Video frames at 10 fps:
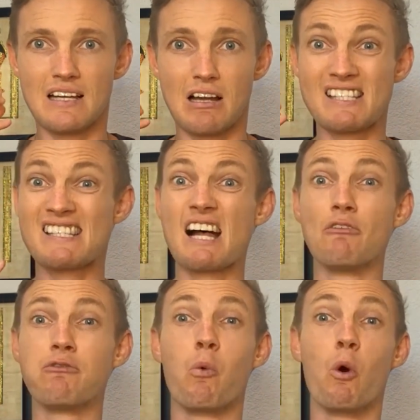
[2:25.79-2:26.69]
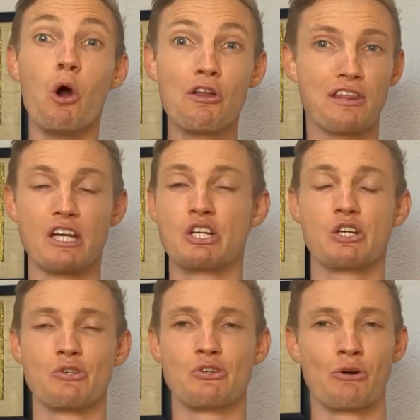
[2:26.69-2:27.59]
self-worth
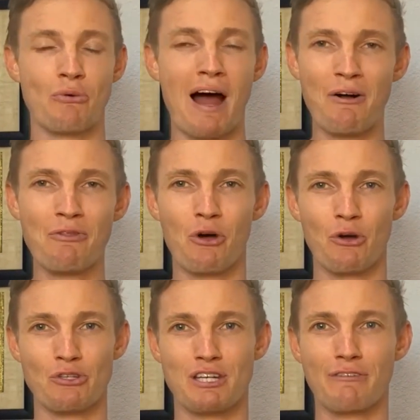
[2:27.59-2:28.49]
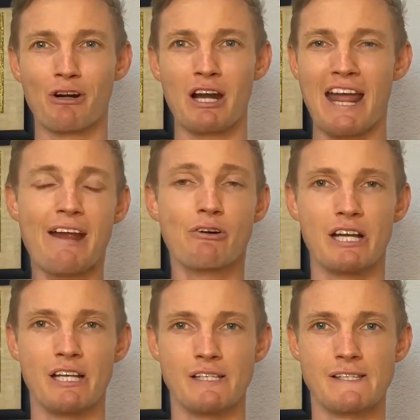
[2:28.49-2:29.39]
issues around those different
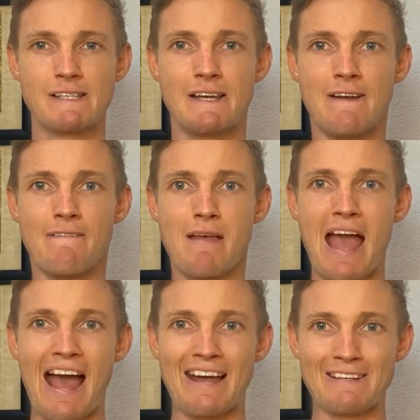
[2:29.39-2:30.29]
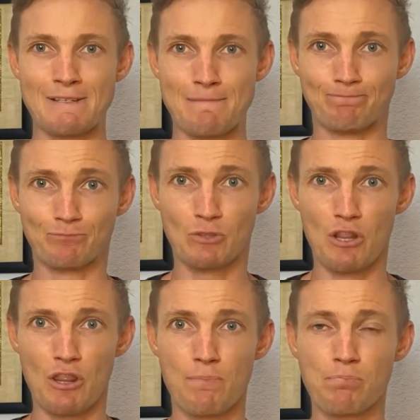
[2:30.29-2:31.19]
areas. And
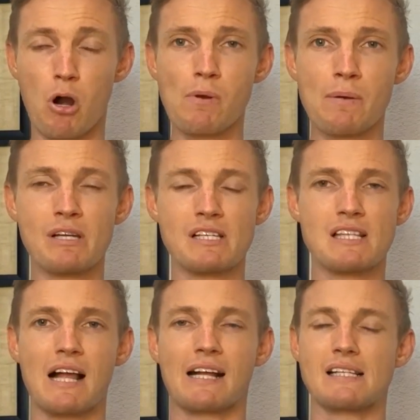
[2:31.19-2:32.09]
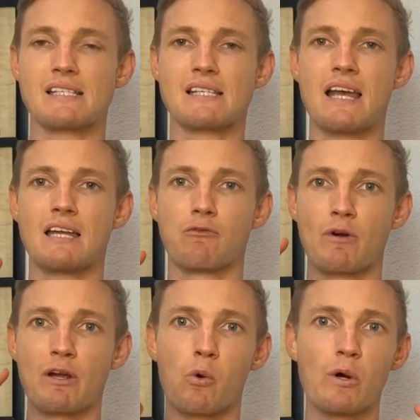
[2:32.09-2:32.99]
the problem is, like I said, if
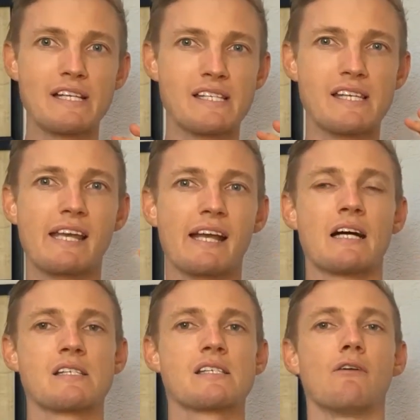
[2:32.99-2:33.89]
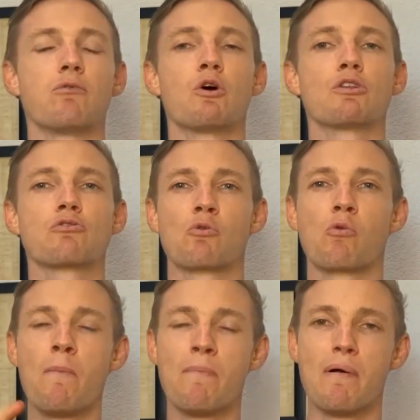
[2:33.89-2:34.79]
we're always seeking our self-worth
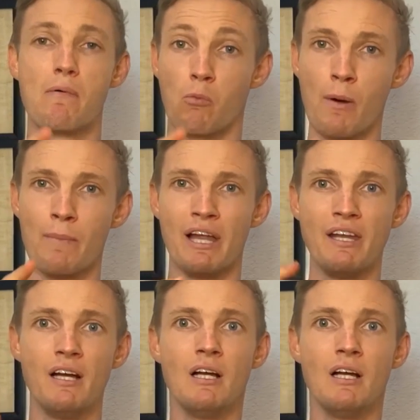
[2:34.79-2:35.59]
through women,